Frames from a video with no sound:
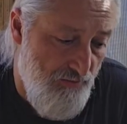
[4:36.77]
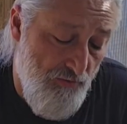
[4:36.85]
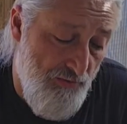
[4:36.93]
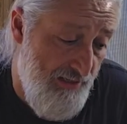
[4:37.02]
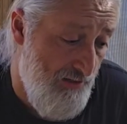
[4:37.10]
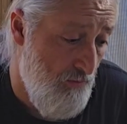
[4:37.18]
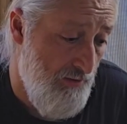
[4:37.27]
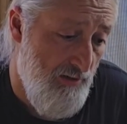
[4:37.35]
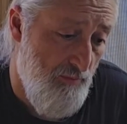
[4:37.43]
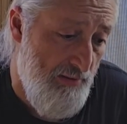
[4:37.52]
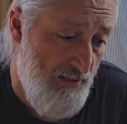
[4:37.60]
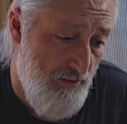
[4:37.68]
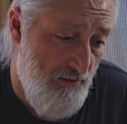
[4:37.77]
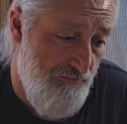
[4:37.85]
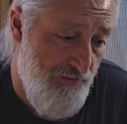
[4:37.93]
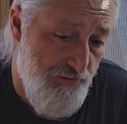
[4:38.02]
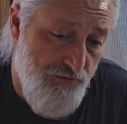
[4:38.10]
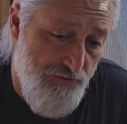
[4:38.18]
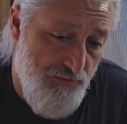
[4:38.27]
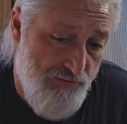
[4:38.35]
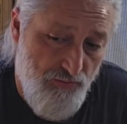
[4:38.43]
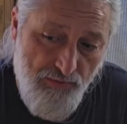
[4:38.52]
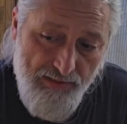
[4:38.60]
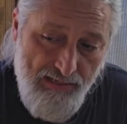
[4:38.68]
need a wheelbarrow if you do it
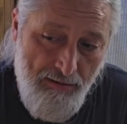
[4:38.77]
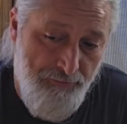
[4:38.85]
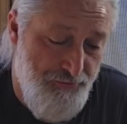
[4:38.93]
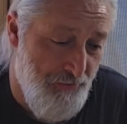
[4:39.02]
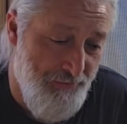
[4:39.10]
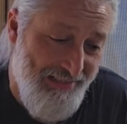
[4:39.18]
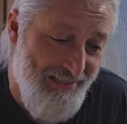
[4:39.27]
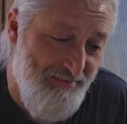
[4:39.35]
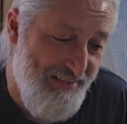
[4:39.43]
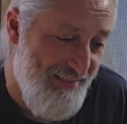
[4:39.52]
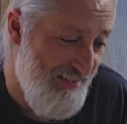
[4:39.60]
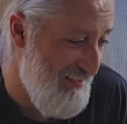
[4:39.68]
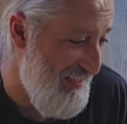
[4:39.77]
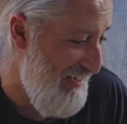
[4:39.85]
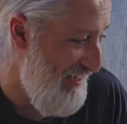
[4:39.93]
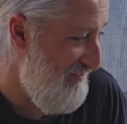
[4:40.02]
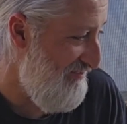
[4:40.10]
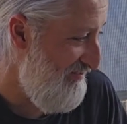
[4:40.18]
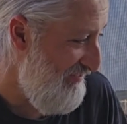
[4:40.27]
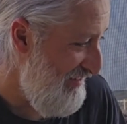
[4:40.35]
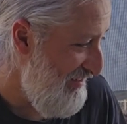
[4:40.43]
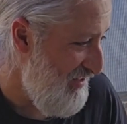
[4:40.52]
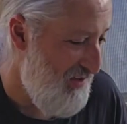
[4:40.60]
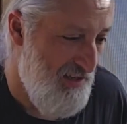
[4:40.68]
the way I'm doing it, because I have
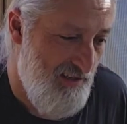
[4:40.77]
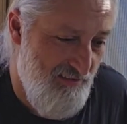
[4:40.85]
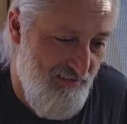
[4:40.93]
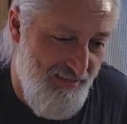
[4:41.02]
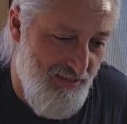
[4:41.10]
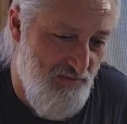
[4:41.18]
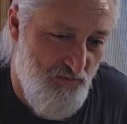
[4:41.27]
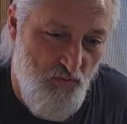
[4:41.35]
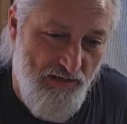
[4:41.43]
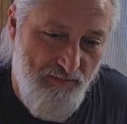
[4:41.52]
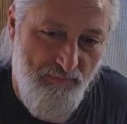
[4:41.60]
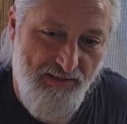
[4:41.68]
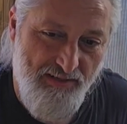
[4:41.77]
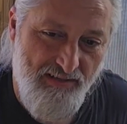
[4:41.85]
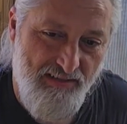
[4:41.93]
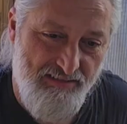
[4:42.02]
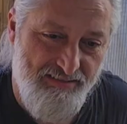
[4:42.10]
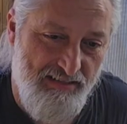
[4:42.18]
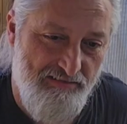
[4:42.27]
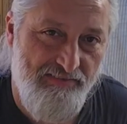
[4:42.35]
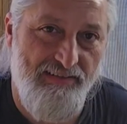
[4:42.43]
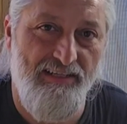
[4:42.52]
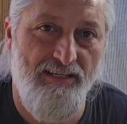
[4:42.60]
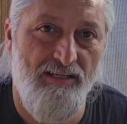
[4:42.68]
quite a bit of stuff
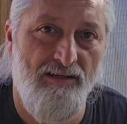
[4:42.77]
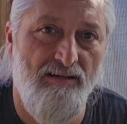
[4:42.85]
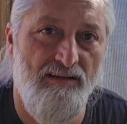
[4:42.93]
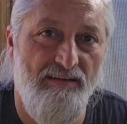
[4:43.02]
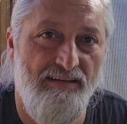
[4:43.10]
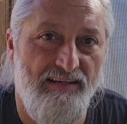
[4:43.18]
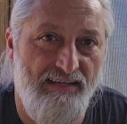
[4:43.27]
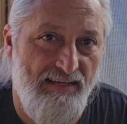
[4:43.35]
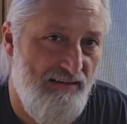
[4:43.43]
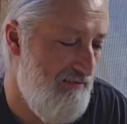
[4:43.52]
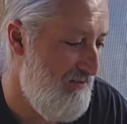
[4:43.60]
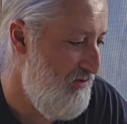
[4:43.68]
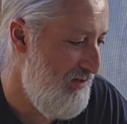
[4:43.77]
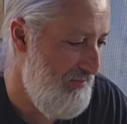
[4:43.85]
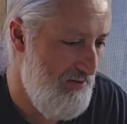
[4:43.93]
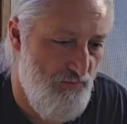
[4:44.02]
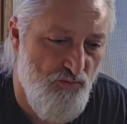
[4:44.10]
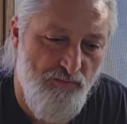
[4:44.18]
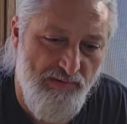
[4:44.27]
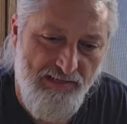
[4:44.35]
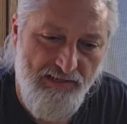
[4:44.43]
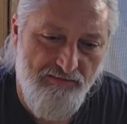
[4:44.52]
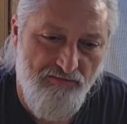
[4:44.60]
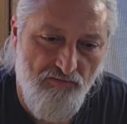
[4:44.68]
in here, and I got quite a bit of room in
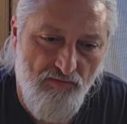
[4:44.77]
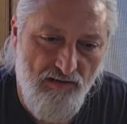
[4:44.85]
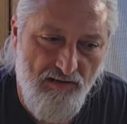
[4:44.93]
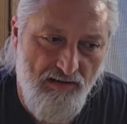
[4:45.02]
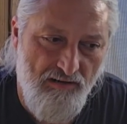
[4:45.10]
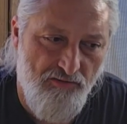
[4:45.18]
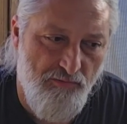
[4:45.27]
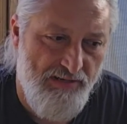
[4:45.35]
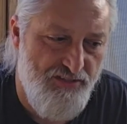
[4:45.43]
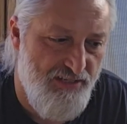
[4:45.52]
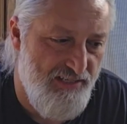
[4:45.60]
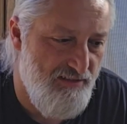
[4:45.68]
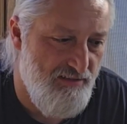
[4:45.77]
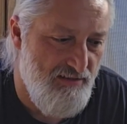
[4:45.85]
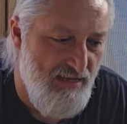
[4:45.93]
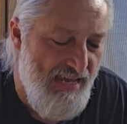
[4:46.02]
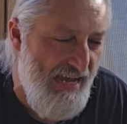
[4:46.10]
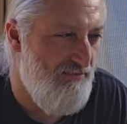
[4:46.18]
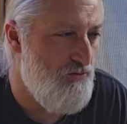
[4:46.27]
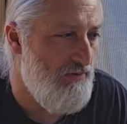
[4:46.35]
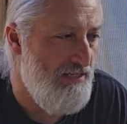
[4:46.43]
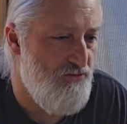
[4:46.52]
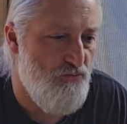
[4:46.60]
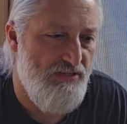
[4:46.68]
here for my chickens. I have
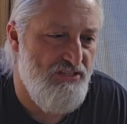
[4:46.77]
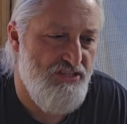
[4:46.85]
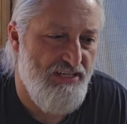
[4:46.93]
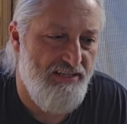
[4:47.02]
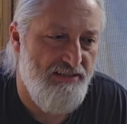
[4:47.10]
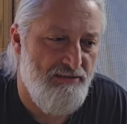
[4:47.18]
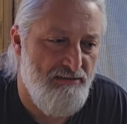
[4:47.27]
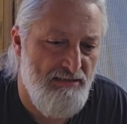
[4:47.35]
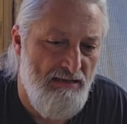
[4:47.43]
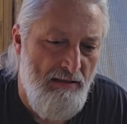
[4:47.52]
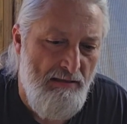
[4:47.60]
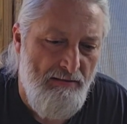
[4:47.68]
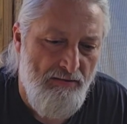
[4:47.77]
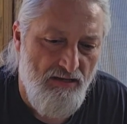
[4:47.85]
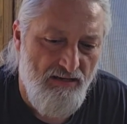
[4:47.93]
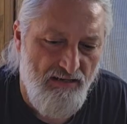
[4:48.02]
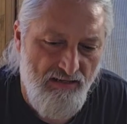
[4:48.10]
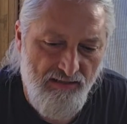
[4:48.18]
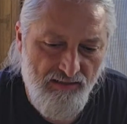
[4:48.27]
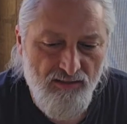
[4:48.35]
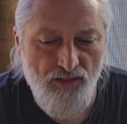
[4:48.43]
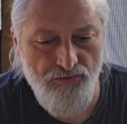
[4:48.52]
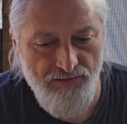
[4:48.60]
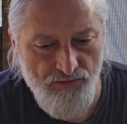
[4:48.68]
23 chickens,
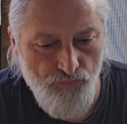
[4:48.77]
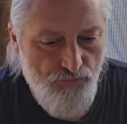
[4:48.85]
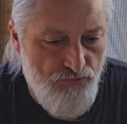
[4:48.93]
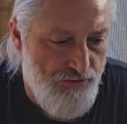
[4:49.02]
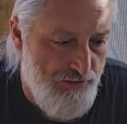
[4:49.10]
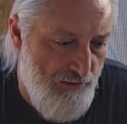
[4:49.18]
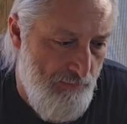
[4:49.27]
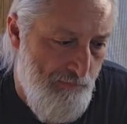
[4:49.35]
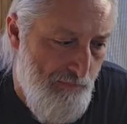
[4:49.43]
including the rooster,